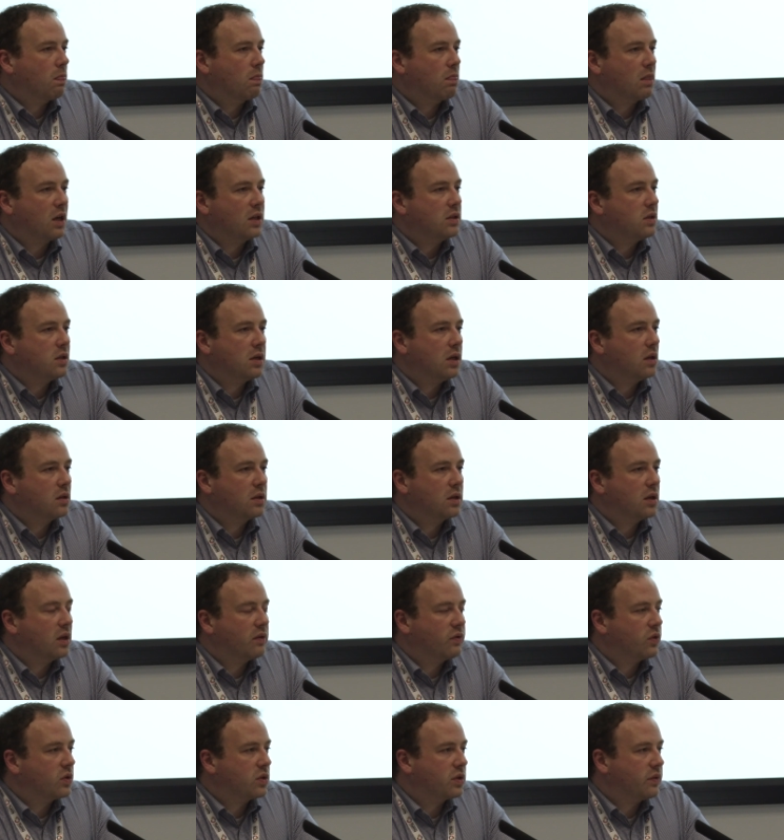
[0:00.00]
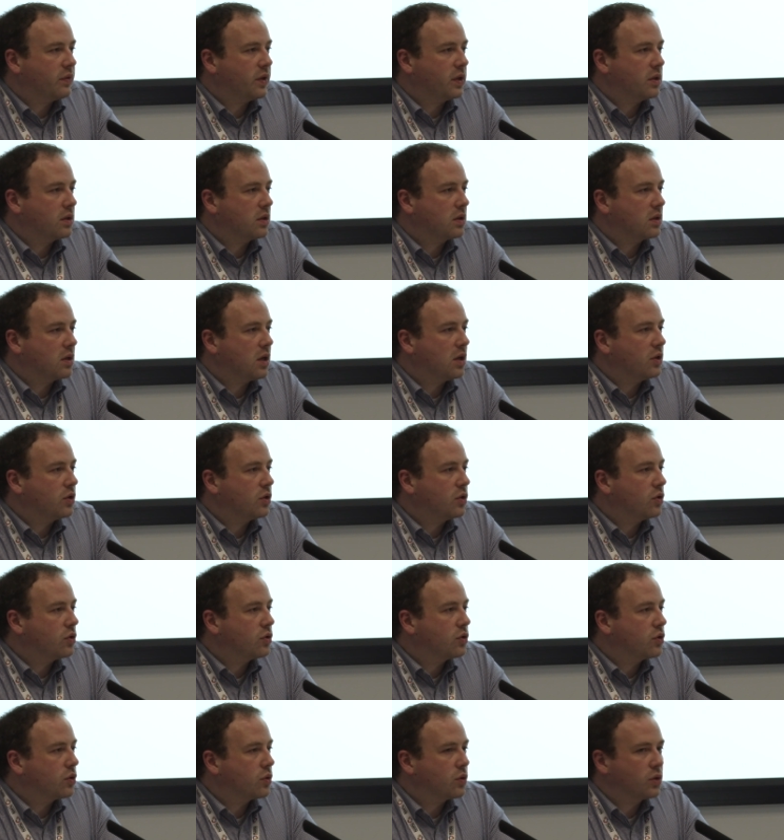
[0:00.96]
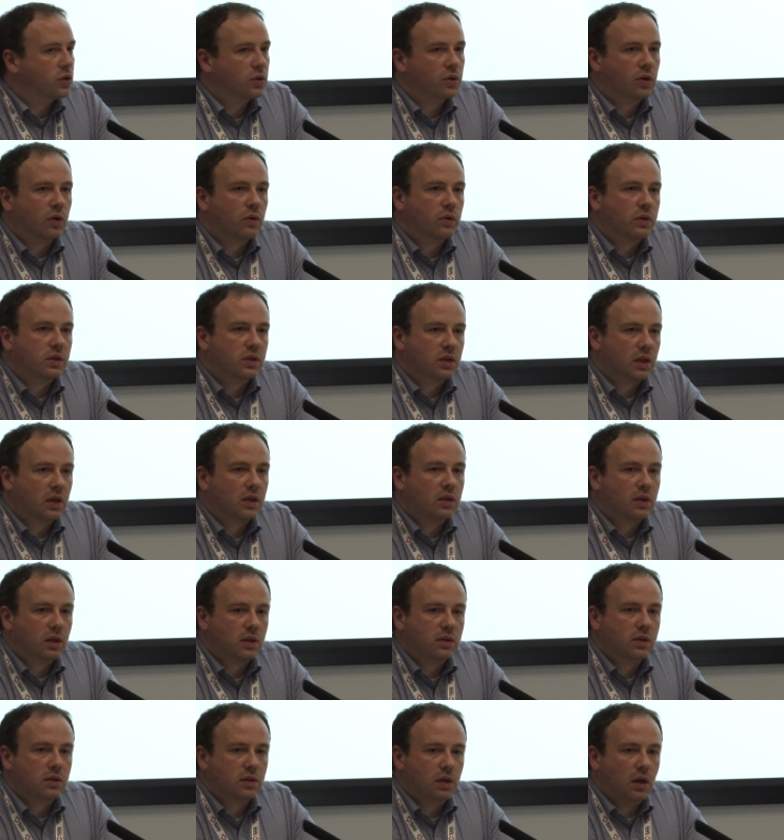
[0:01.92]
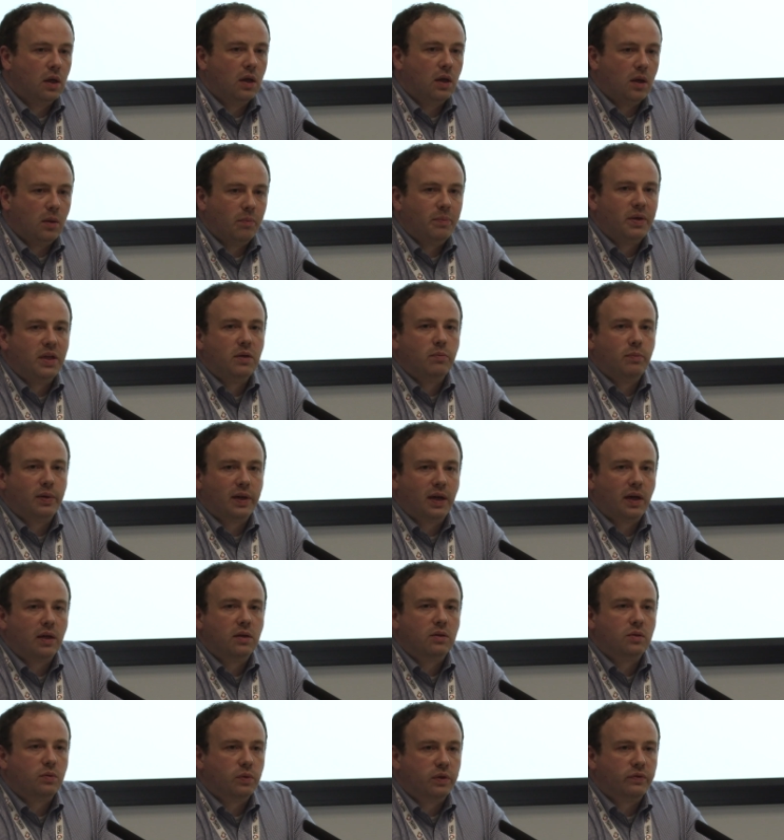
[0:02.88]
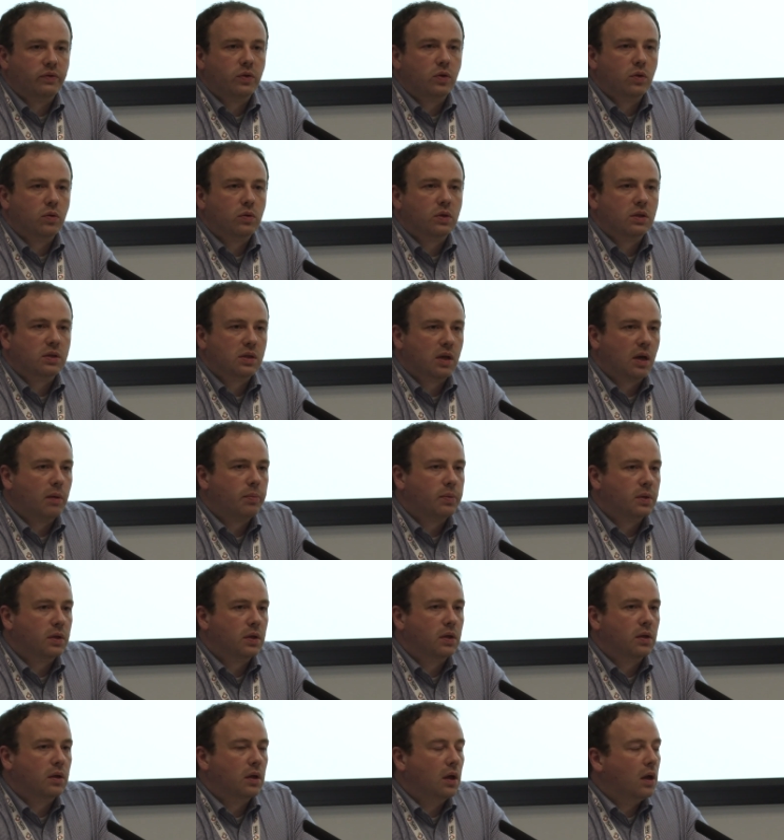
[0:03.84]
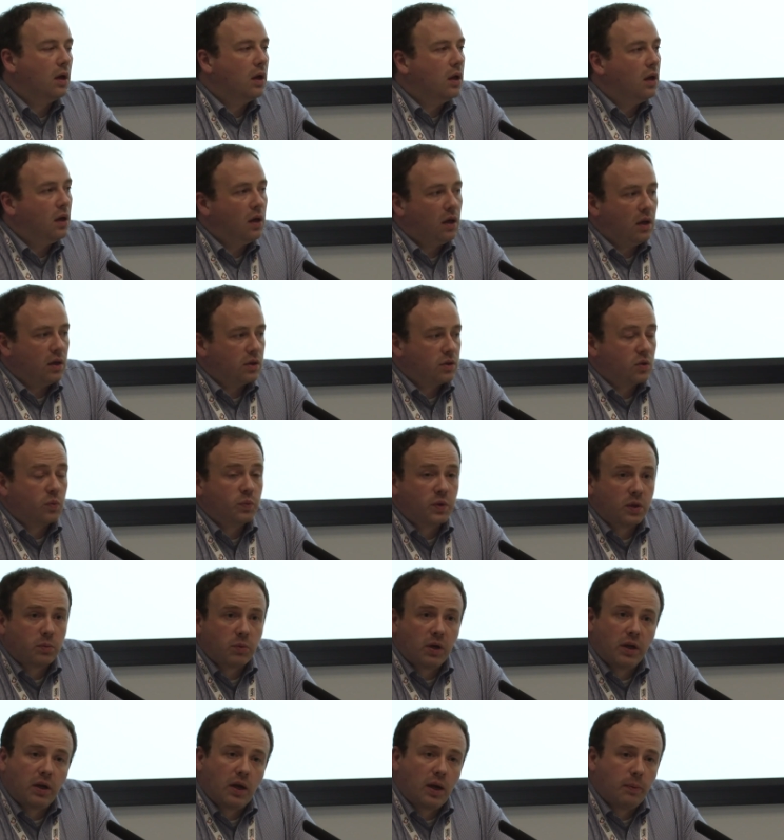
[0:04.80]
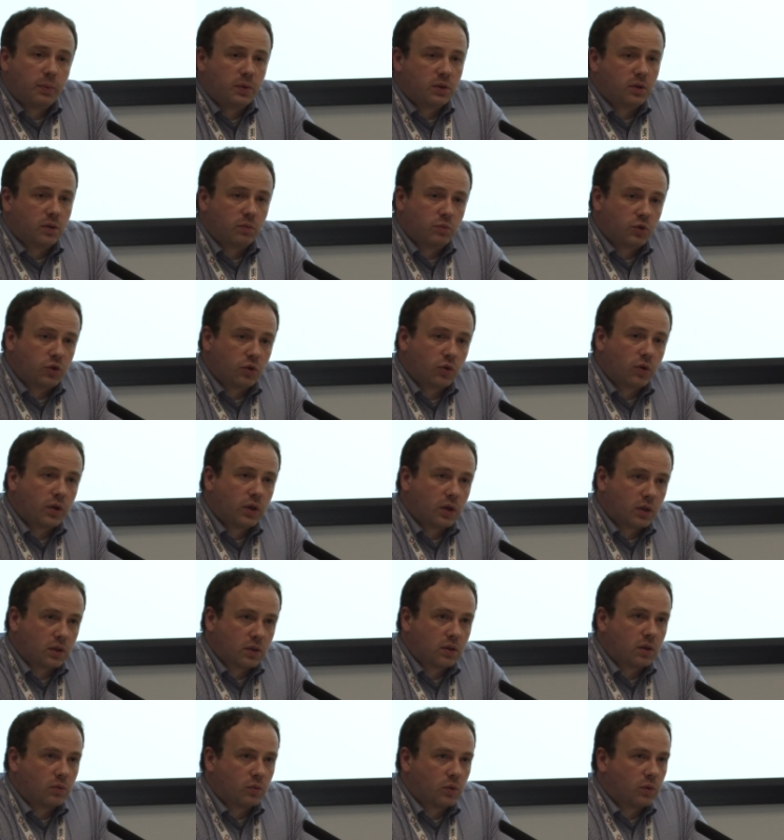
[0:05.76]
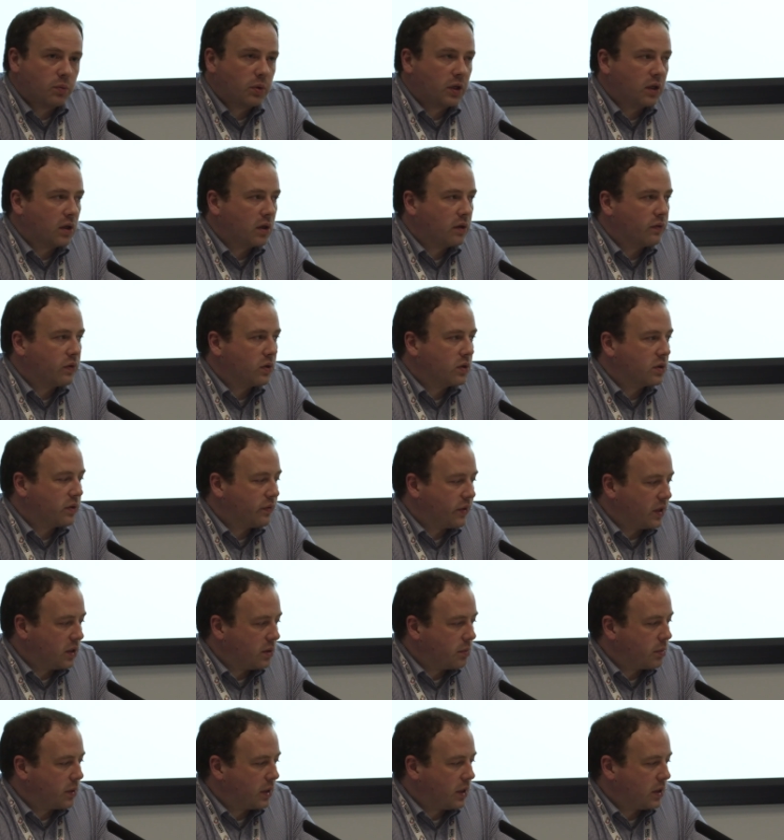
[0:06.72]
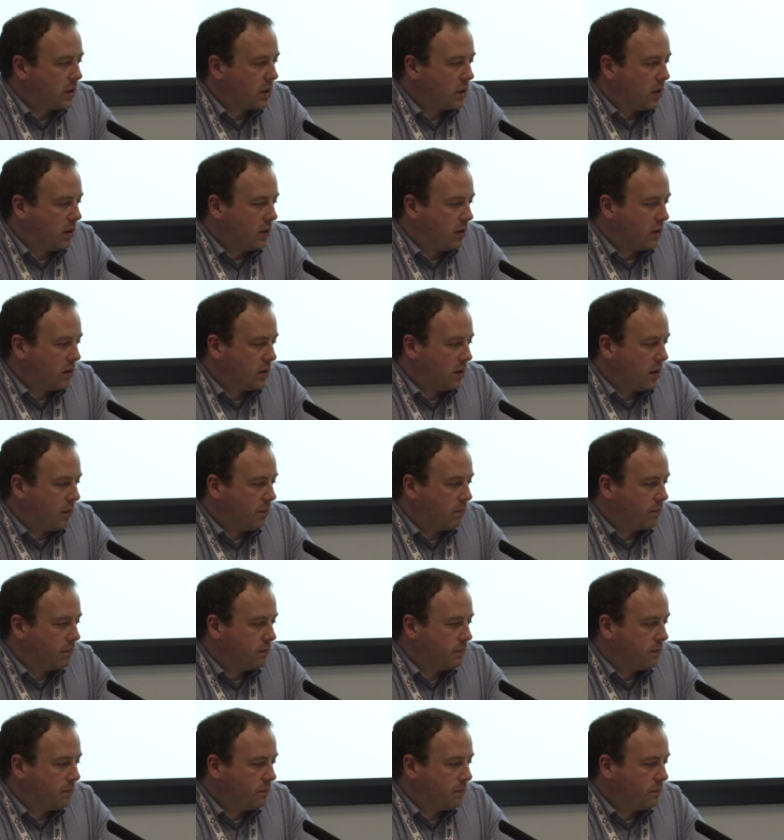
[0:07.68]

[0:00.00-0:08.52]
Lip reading: That's not an adverse event. It's not an untoward occurrence. That has been planned. We've known it's happening. Something might happen to them during it that would be an adverse event, but that's not the same.